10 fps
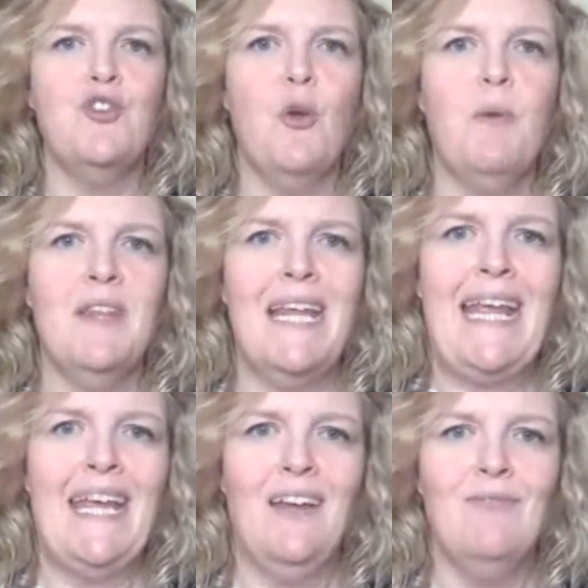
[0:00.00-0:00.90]
dropping the
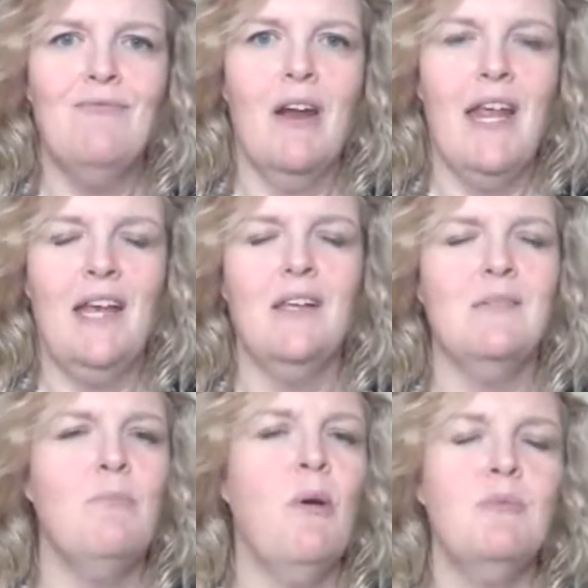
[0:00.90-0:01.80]
link and running, because